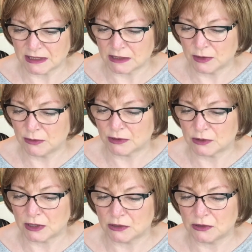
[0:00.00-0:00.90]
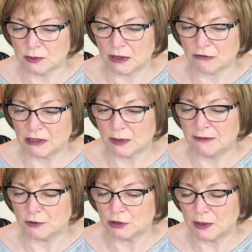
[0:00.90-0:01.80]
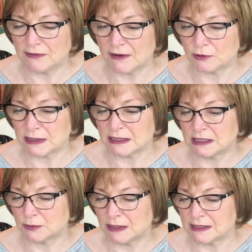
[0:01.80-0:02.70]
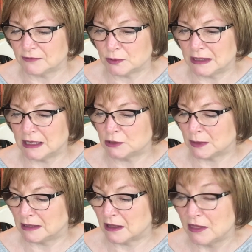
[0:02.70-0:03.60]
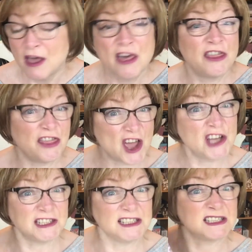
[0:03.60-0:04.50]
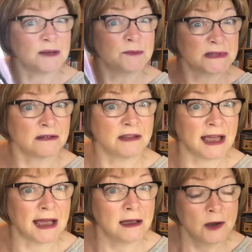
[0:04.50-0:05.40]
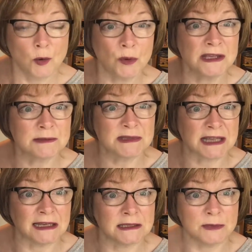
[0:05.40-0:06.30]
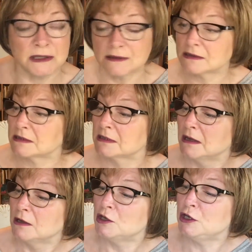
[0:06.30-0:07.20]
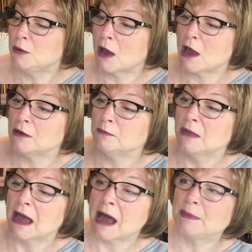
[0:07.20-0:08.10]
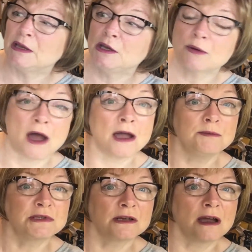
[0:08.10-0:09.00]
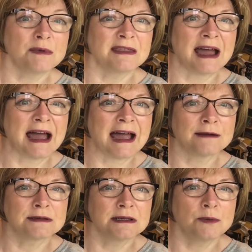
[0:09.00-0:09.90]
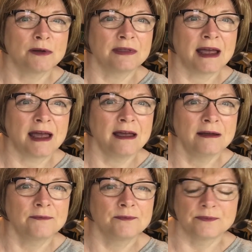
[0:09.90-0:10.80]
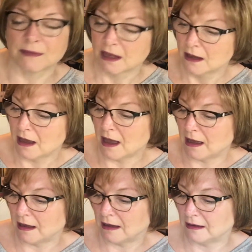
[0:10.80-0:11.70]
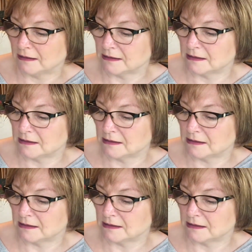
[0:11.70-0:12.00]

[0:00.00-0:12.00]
21, 22, 23, 24, 25, 26, 27, 28, 29, 30 stamps on there with some sentiments. New home, happy new home to go with that housey one there. And